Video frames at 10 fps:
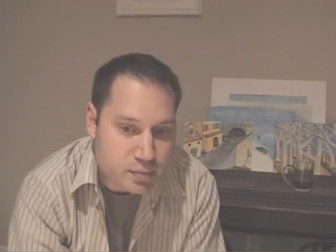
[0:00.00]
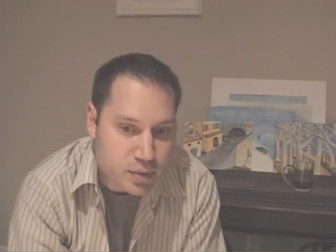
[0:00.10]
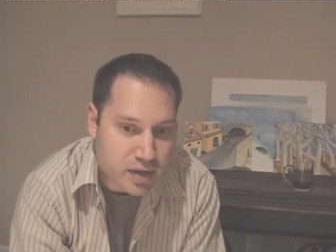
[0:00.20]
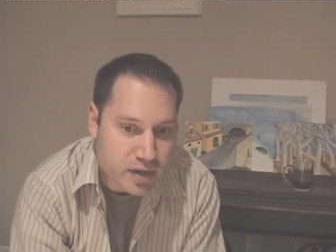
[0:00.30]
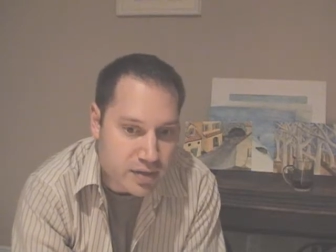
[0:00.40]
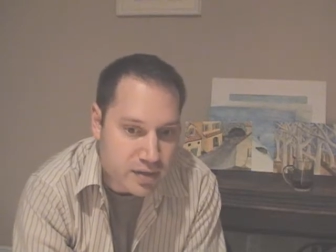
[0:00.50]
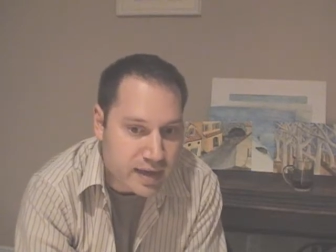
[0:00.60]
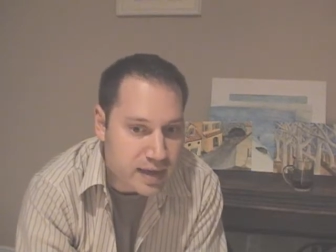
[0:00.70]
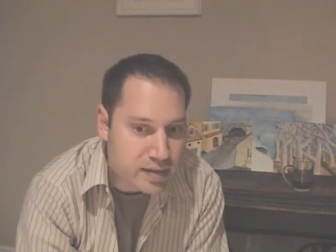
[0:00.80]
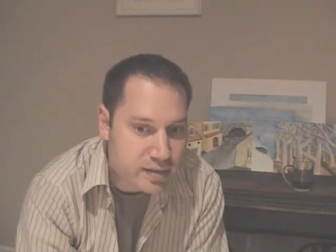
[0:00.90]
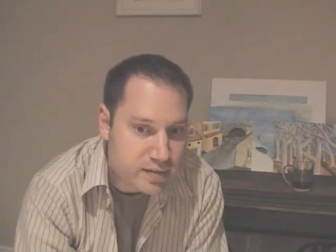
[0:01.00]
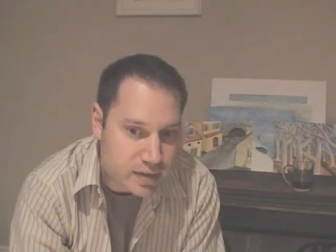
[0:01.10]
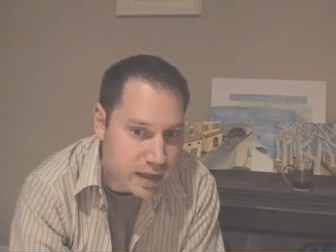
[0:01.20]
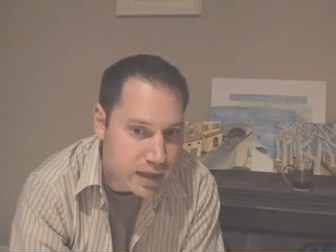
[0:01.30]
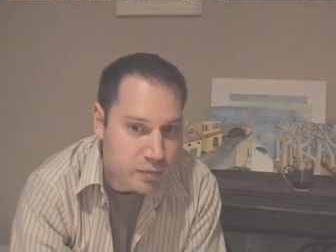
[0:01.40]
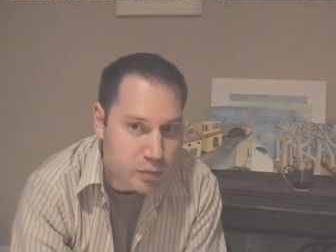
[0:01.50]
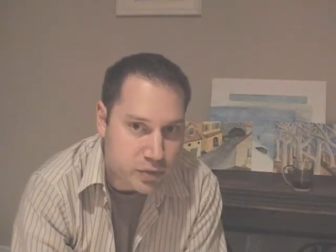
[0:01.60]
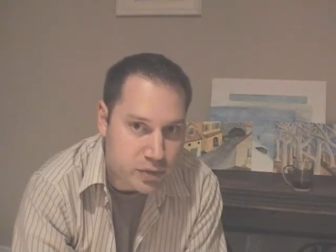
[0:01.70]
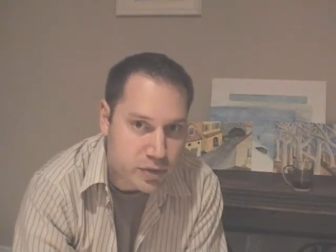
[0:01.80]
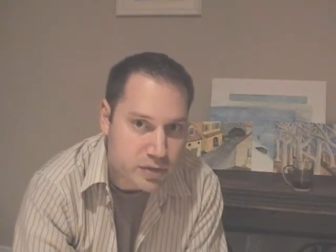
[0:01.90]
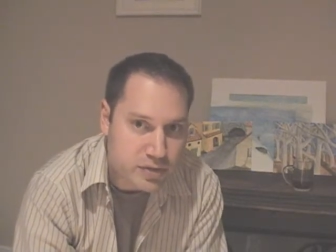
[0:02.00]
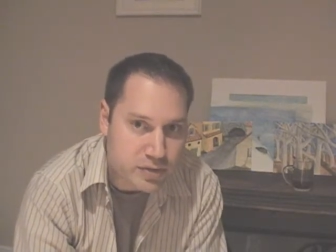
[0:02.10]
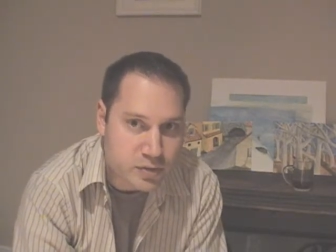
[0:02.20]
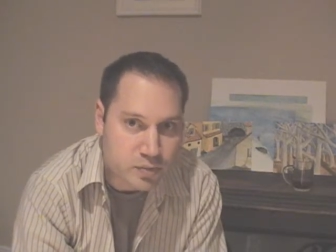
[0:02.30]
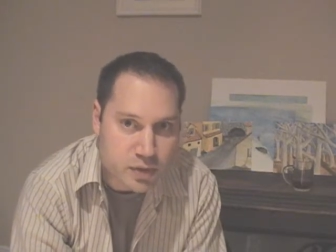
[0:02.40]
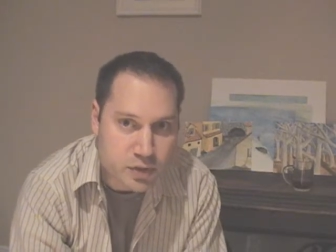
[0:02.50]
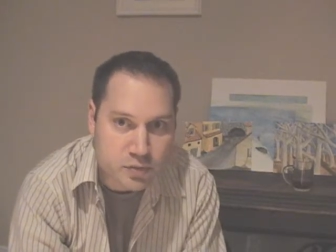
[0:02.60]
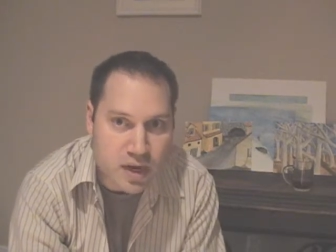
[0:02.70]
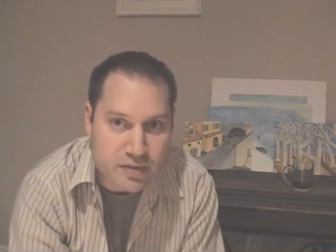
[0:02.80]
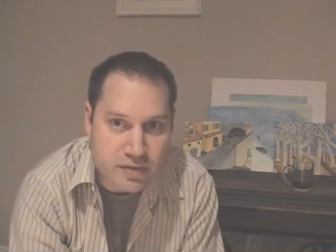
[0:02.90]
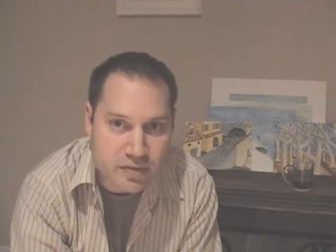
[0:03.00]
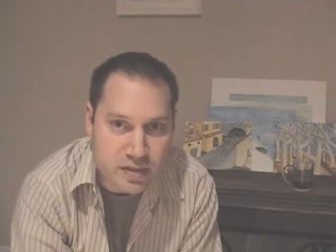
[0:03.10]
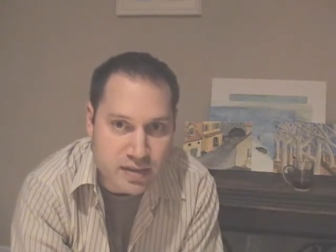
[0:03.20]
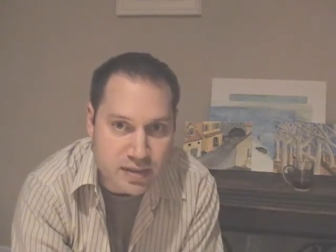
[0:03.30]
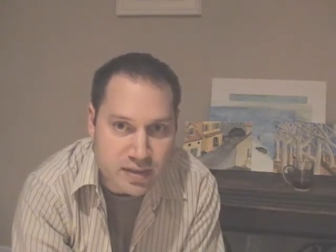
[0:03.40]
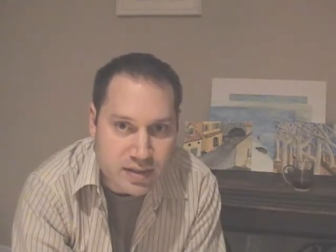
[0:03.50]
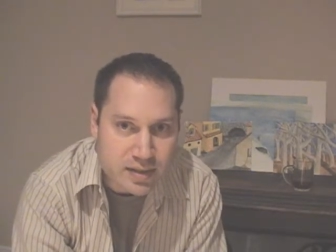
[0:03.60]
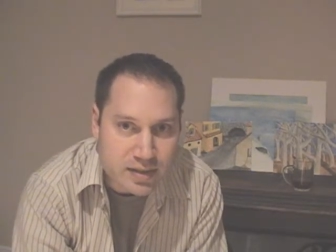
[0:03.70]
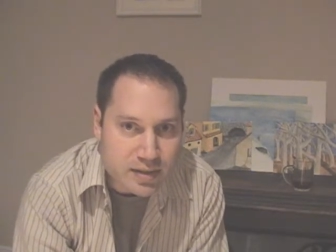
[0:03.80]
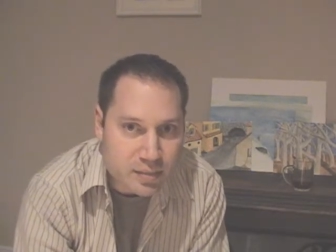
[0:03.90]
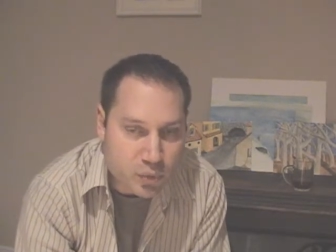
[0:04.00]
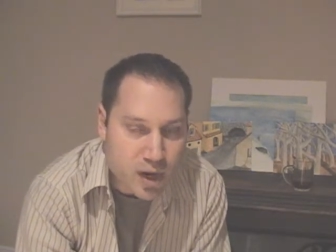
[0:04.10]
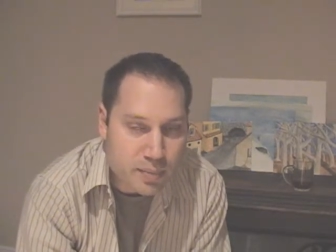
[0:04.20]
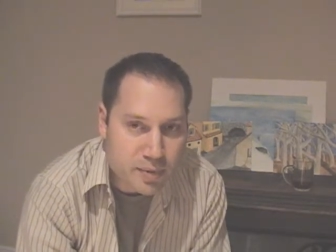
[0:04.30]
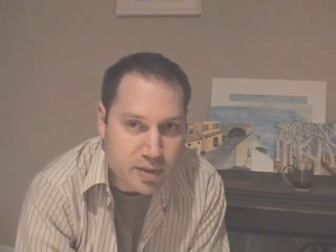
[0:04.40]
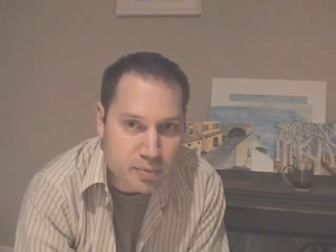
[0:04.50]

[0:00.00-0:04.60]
But on the other hand, I would just as much rather see property